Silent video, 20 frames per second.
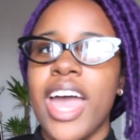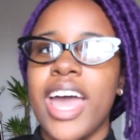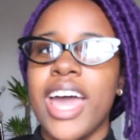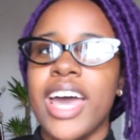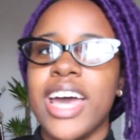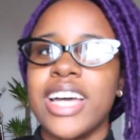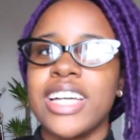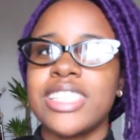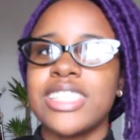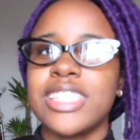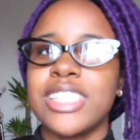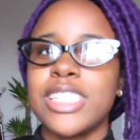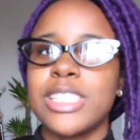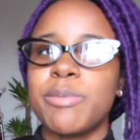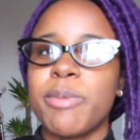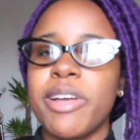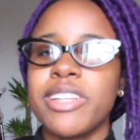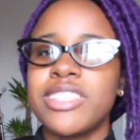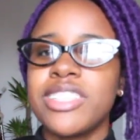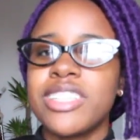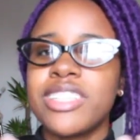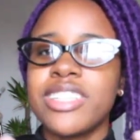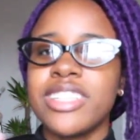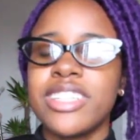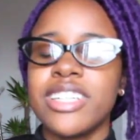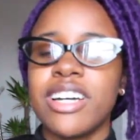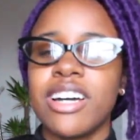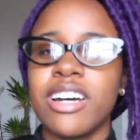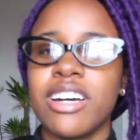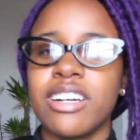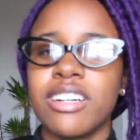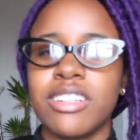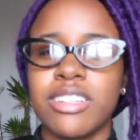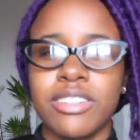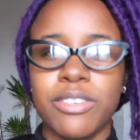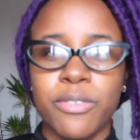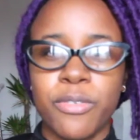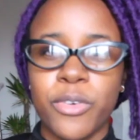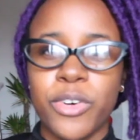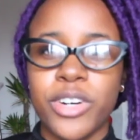and it's basically
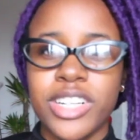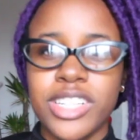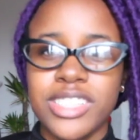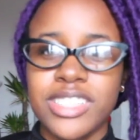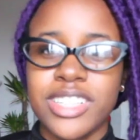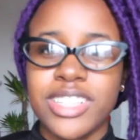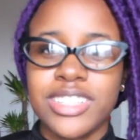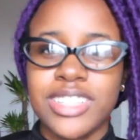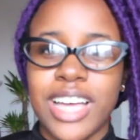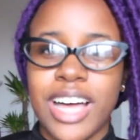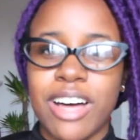46